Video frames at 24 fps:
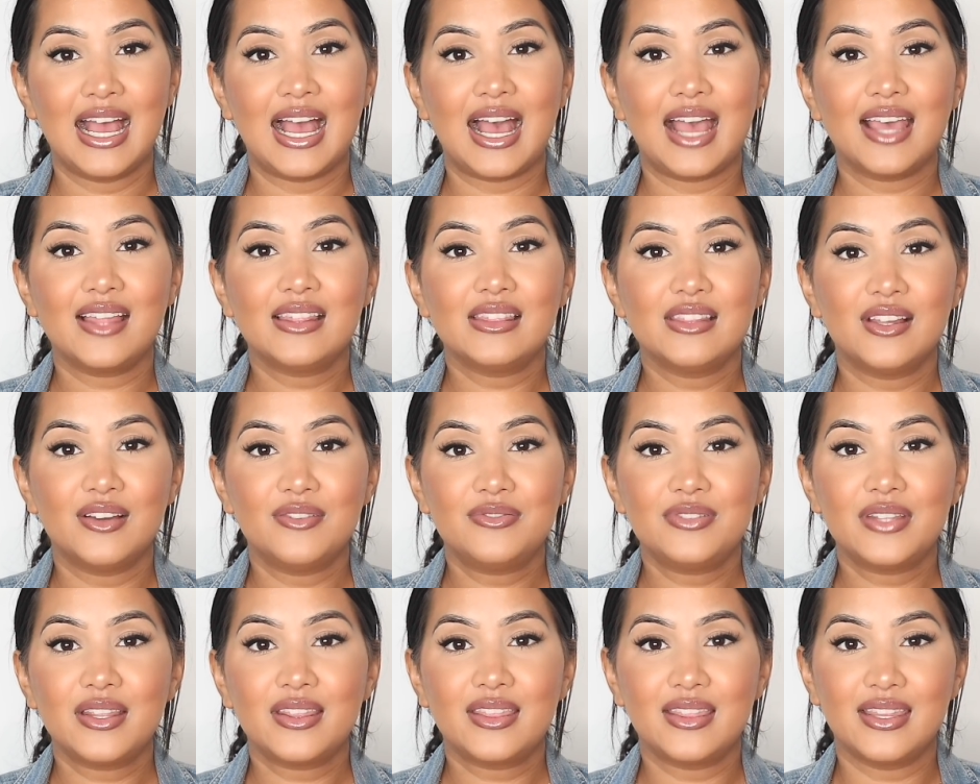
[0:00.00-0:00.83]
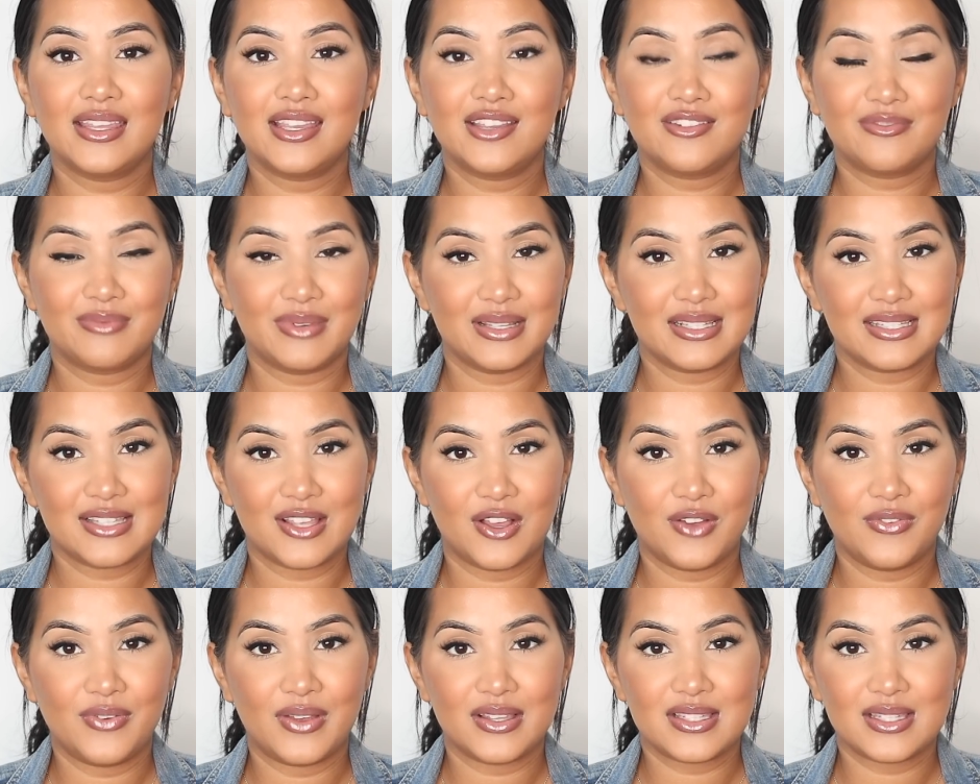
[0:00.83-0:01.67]
I love to think of
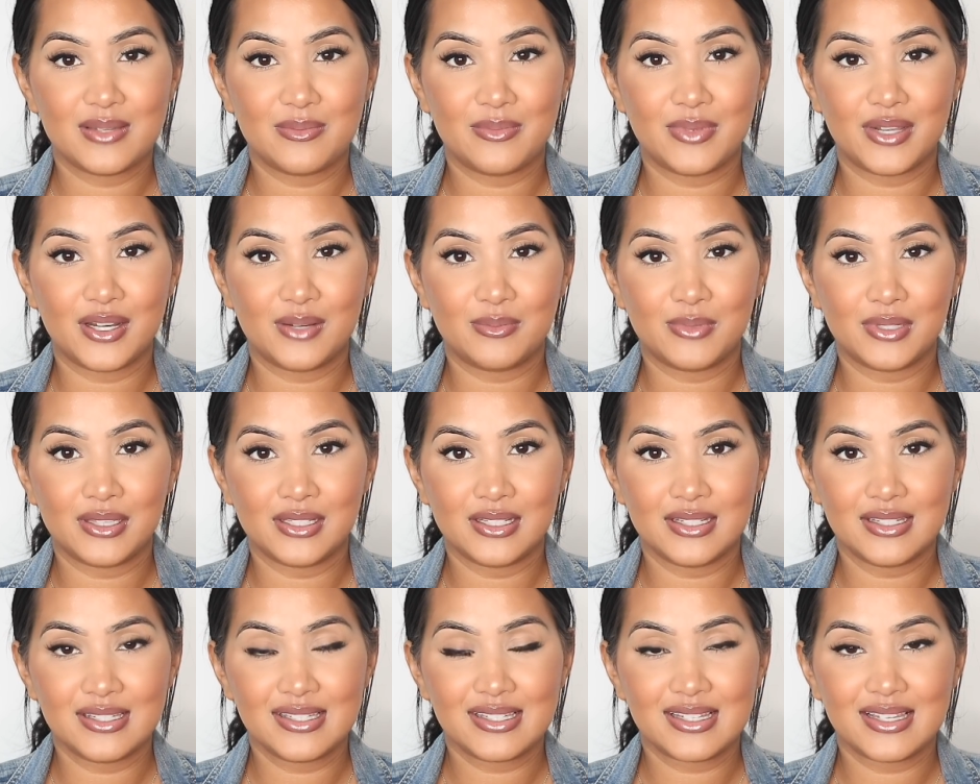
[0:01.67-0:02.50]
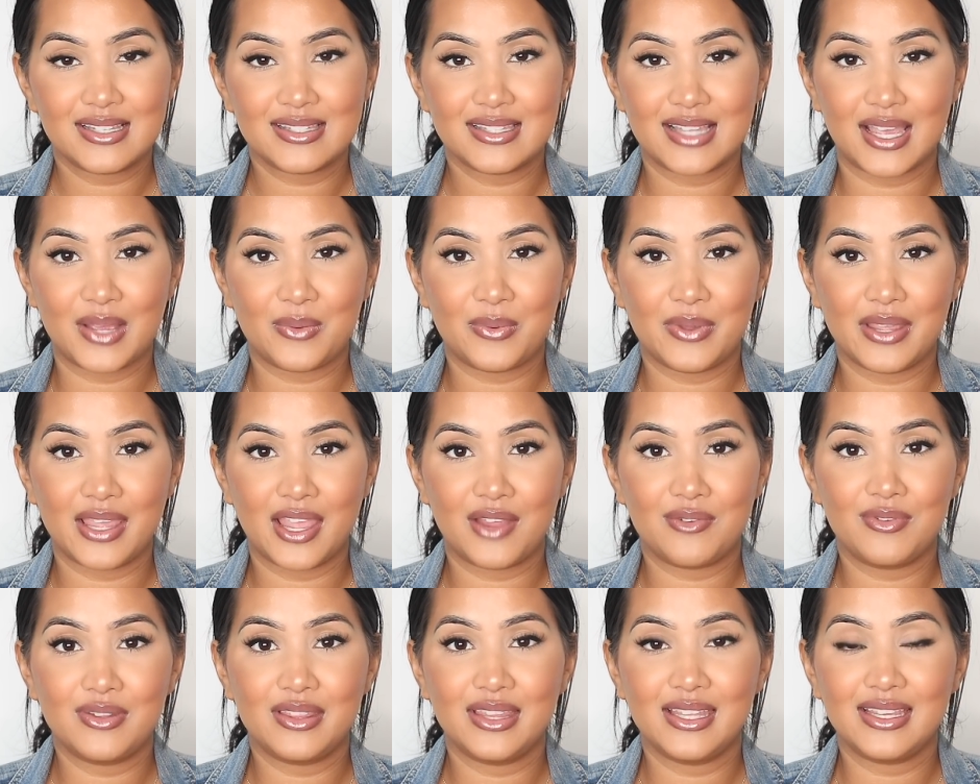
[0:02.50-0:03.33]
myself as a minimalist because that way
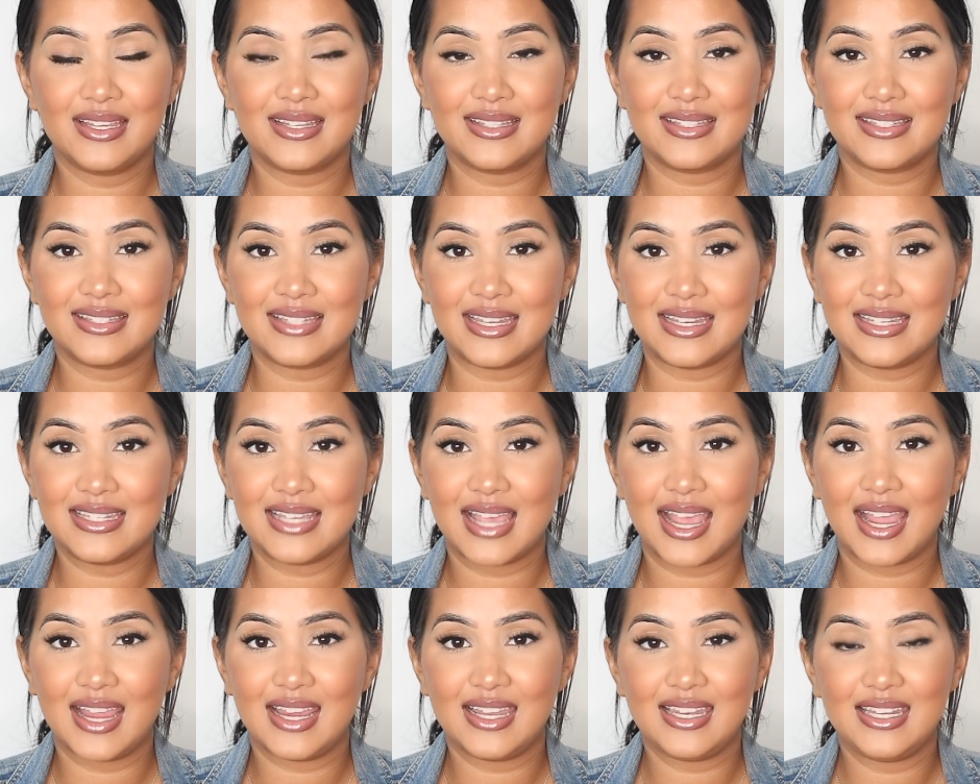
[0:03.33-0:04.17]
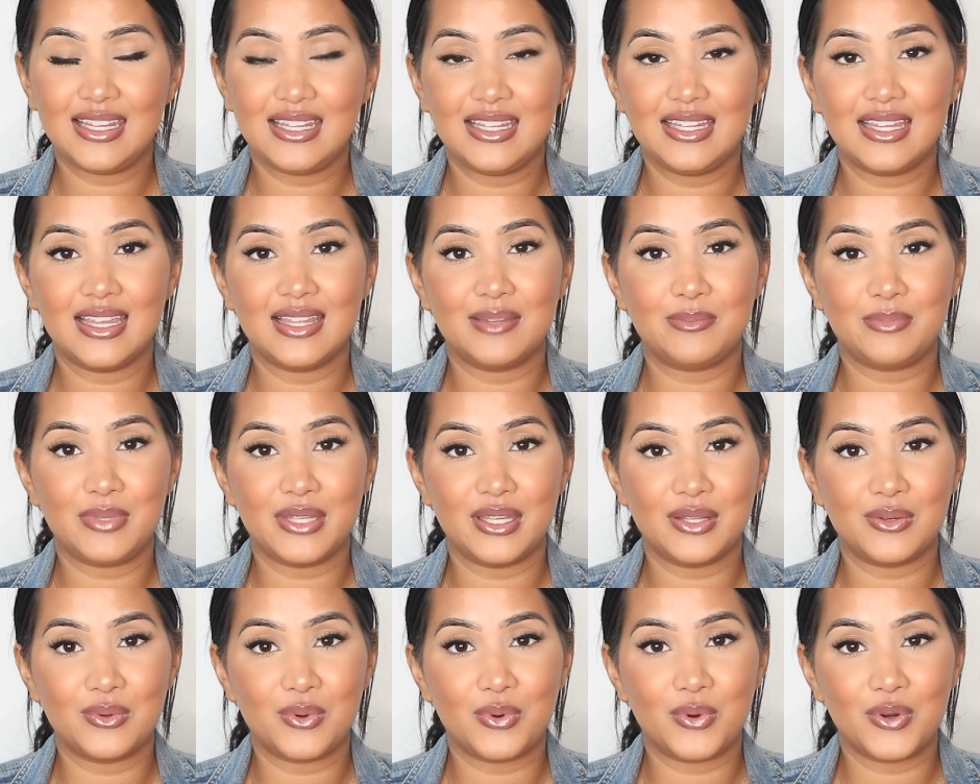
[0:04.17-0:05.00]
everything can stay tidy and
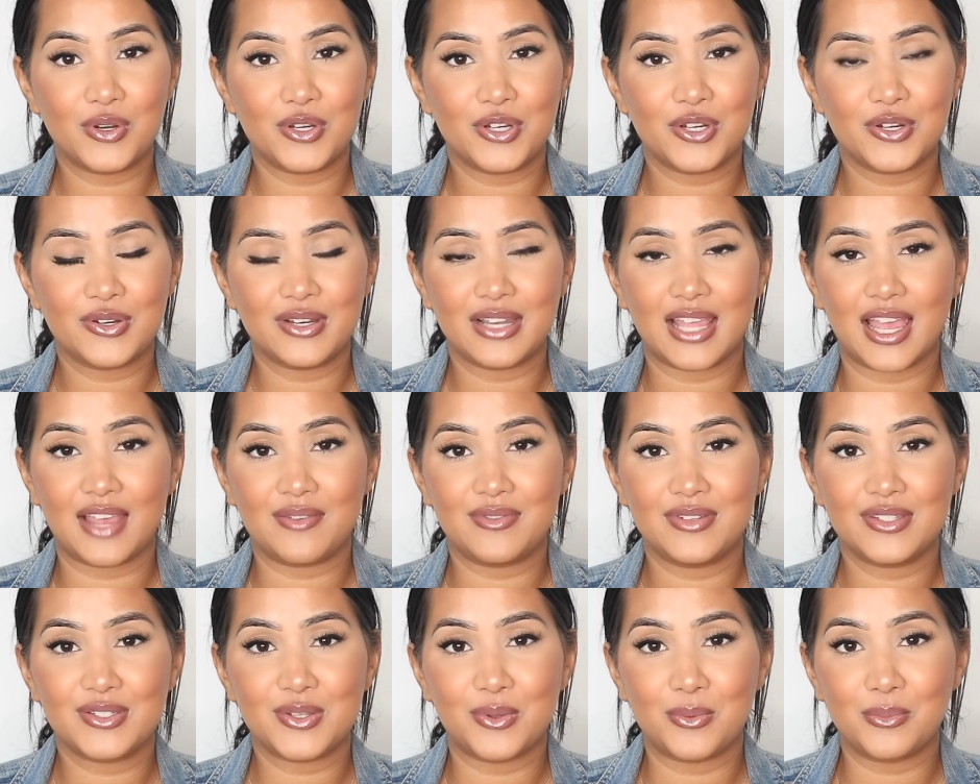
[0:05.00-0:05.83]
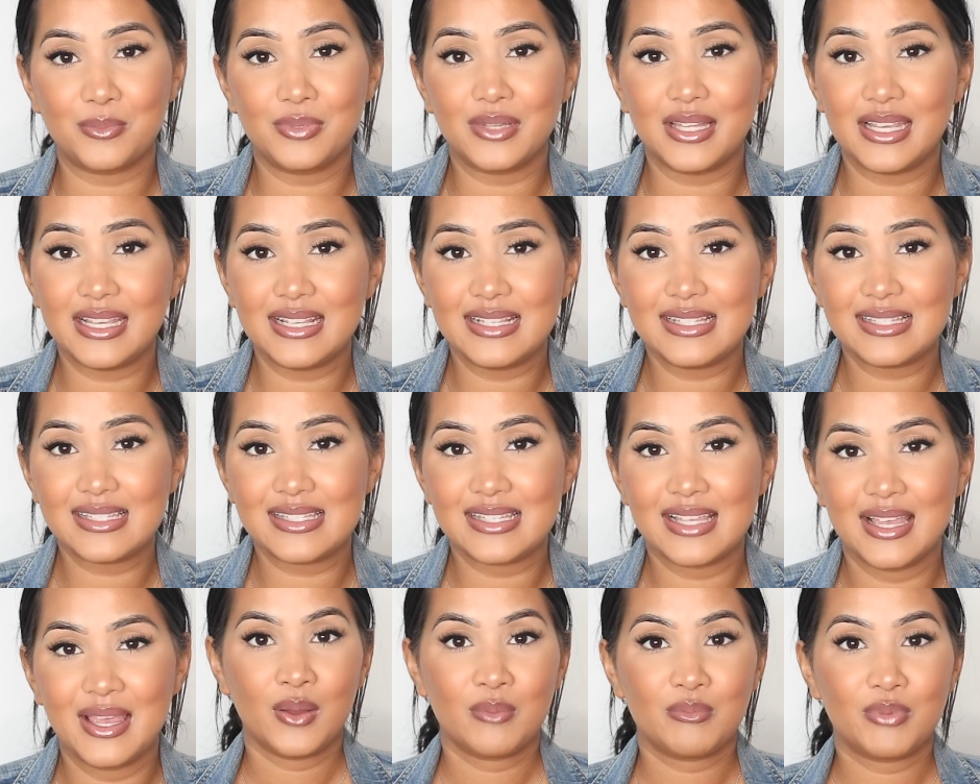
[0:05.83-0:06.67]
be in order and have its own
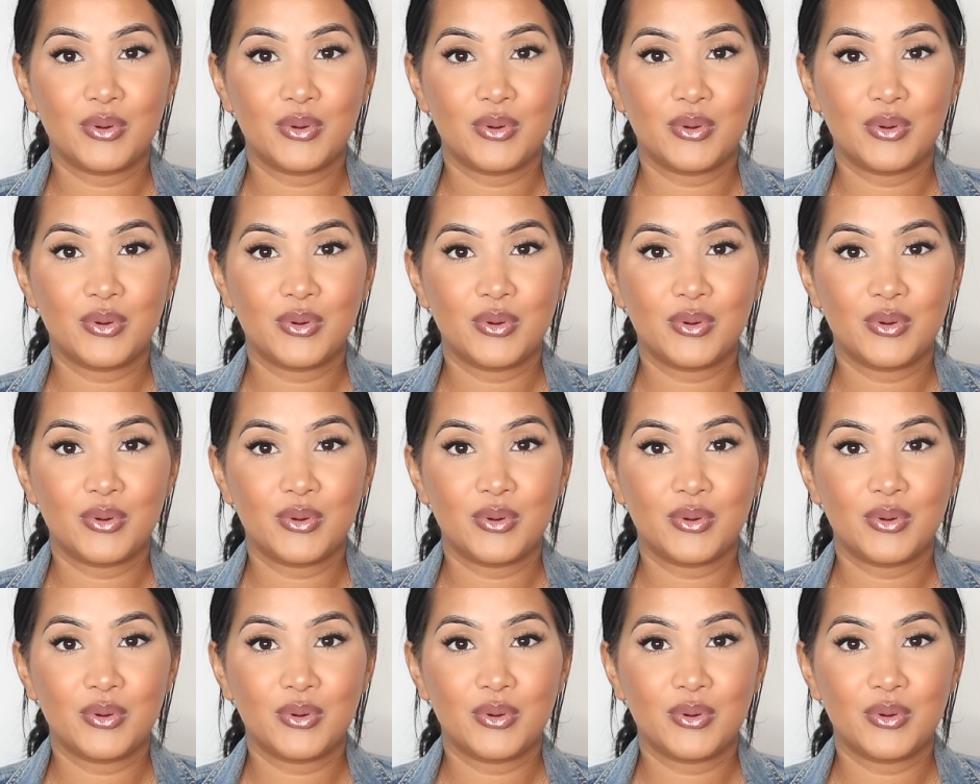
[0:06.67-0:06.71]
place.